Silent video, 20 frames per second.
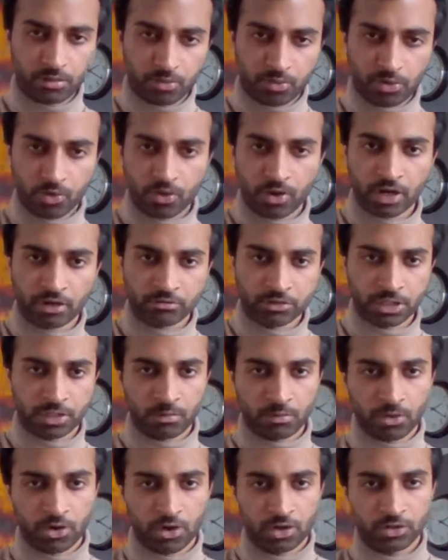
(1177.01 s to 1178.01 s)
programs and the
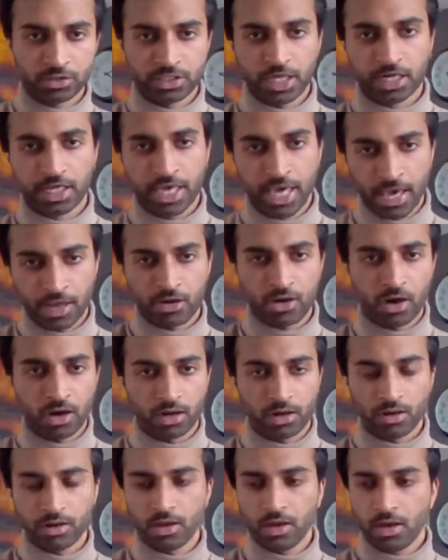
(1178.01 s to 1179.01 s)
modules that
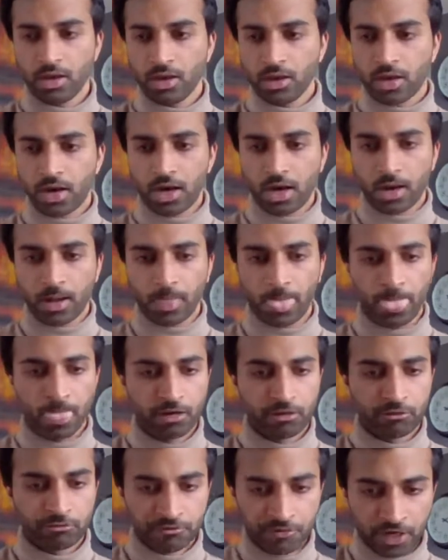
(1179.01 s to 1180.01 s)
cannot
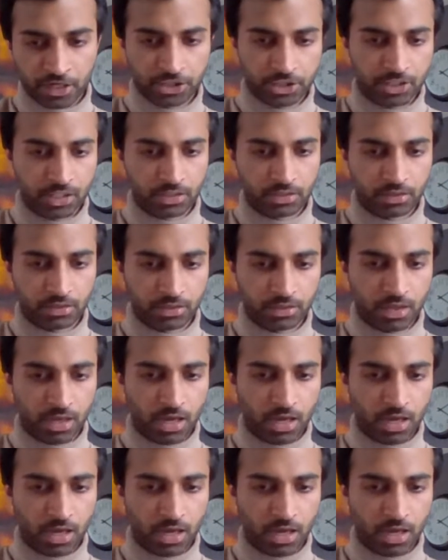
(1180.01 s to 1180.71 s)
function,